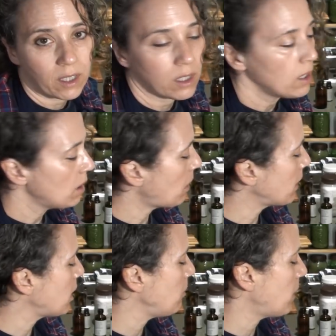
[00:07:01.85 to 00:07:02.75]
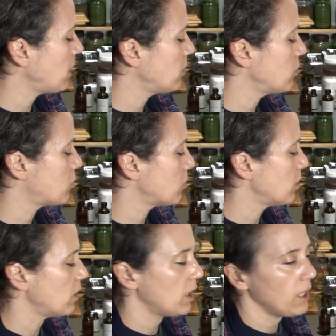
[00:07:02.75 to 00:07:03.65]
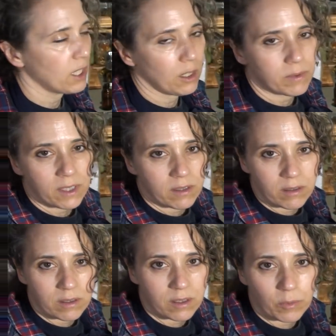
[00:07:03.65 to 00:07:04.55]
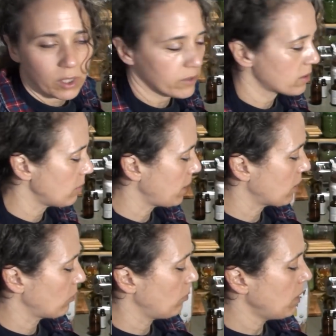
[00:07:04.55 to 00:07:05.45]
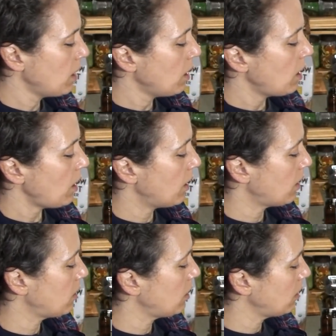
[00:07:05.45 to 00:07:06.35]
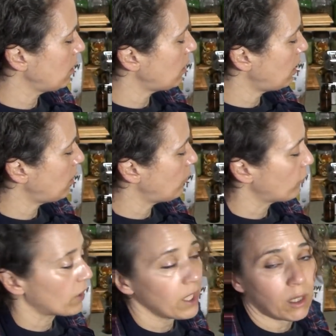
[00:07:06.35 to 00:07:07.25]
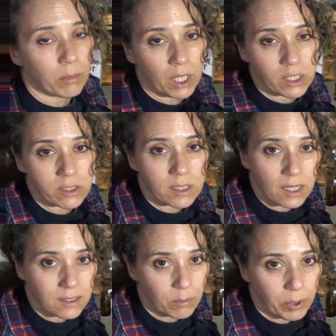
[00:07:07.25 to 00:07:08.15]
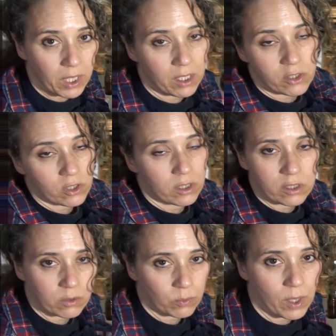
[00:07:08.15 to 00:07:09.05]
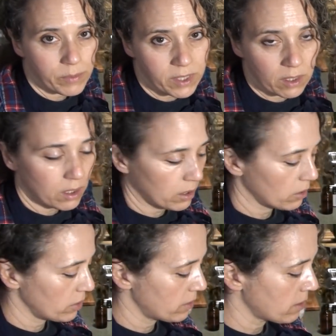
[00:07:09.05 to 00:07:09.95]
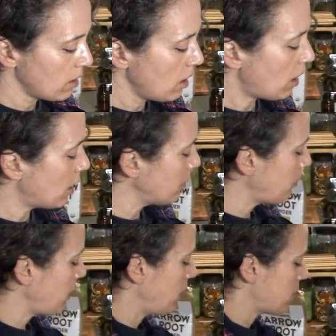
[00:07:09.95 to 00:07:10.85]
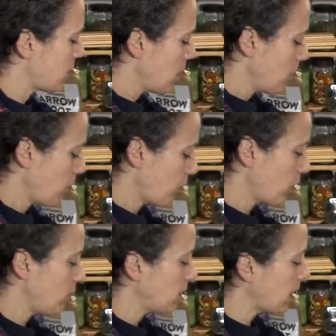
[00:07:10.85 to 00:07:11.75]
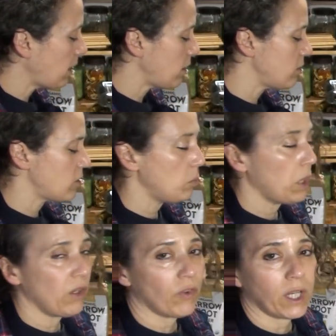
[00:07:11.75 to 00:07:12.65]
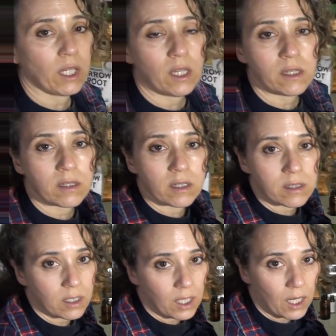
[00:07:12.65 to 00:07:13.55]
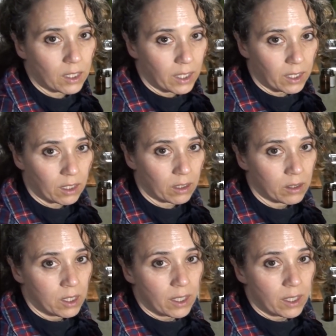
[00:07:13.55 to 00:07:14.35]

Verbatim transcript: it. I keep mine in a drawer and he keeps his somewhere else in the bathroom. And then for him, he just takes a pinch and just rubs it under his armpits. But for you ladies, you may find it easiest to get like a